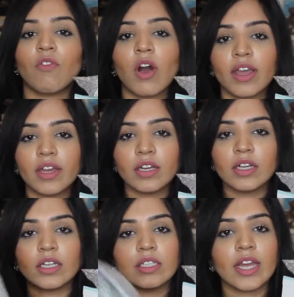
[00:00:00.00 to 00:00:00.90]
wire
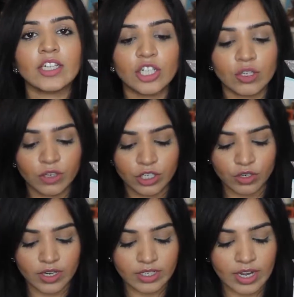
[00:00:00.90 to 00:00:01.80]
is actually going
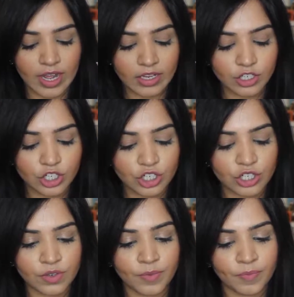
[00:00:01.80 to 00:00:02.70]
to attach.